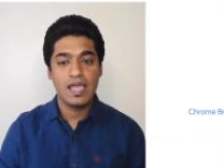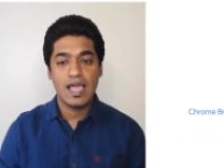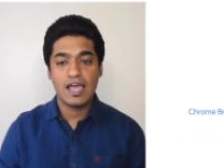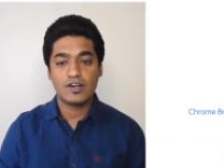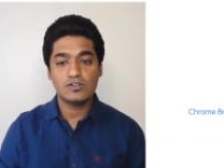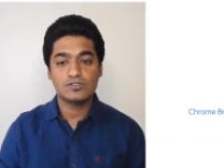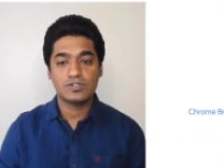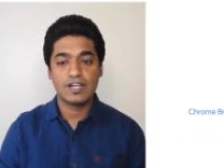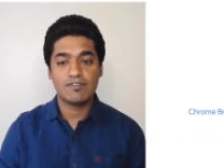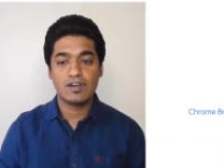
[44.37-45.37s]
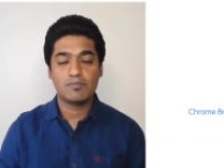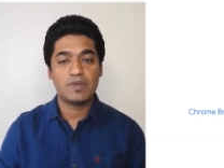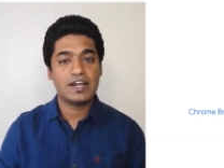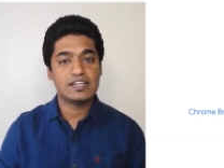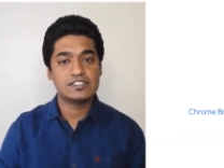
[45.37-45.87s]
and also develop
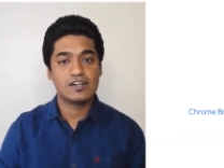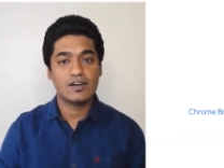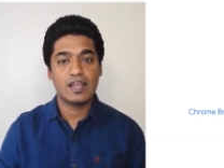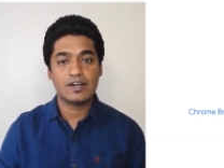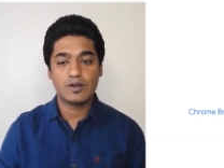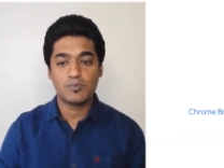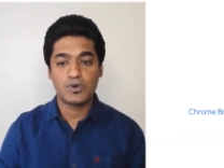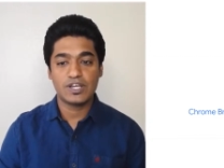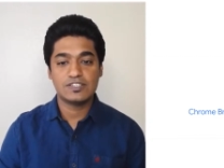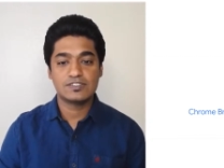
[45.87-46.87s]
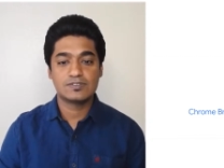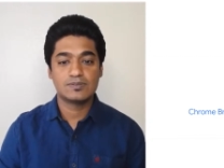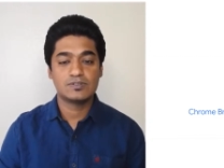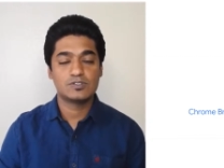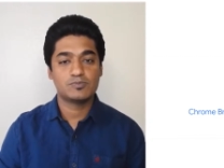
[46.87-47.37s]
additional enterprise
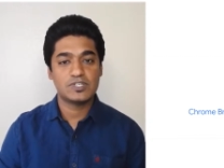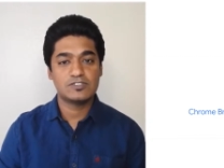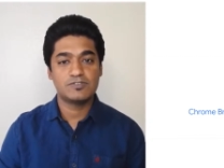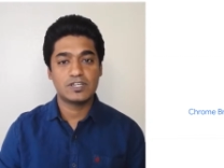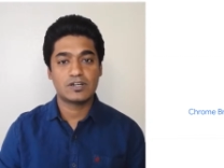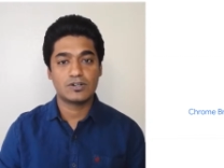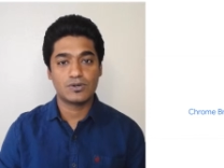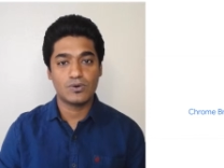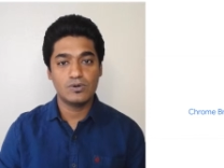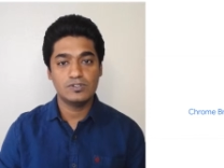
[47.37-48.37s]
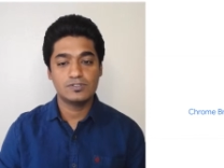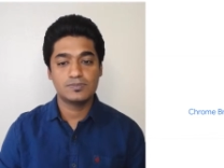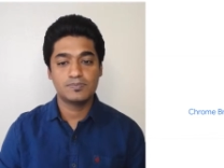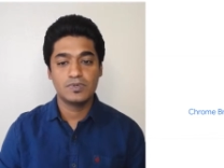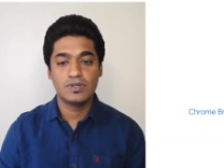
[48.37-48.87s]
specific controls
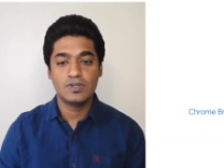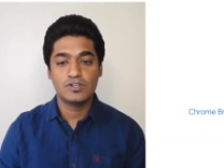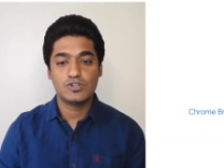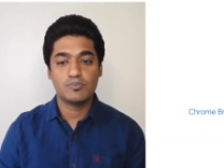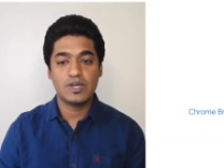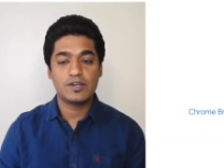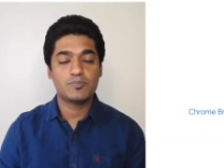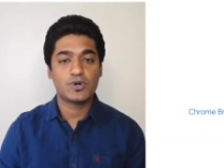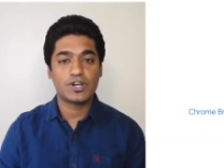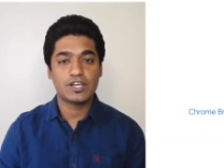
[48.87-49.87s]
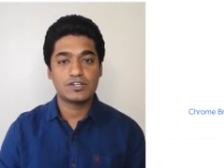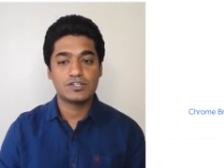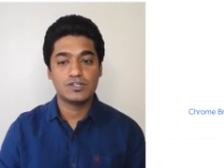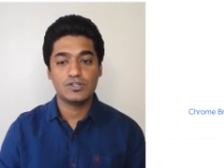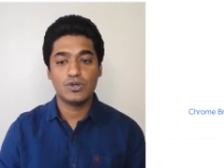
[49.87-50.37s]
to better protect
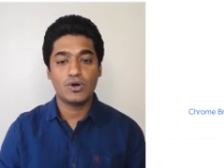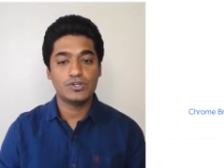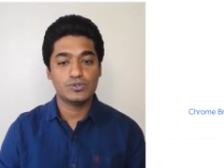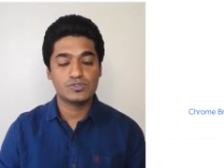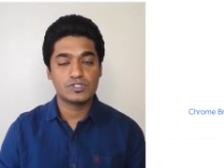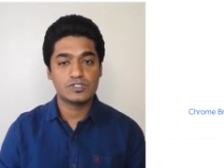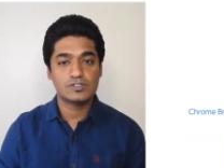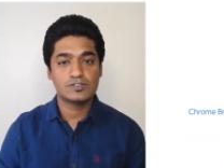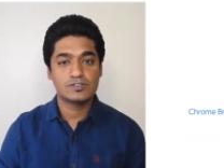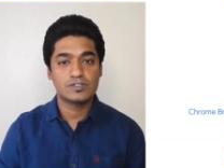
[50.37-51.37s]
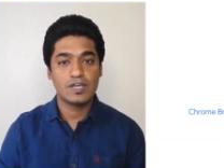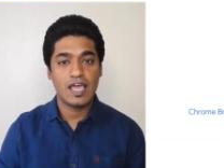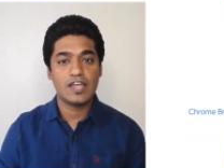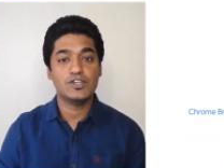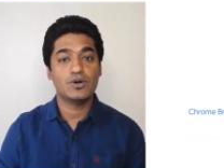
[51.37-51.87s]
your users
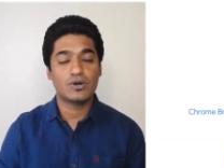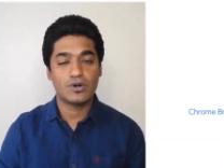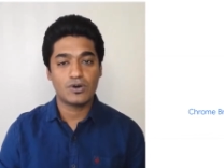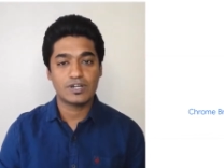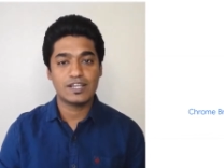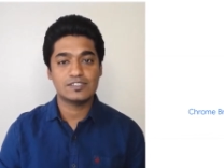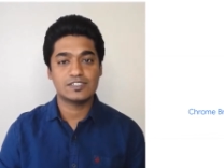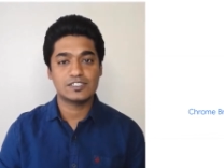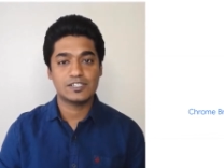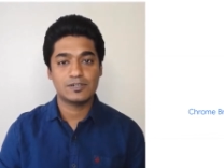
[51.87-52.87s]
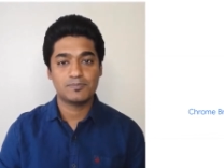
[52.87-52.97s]
and your organization.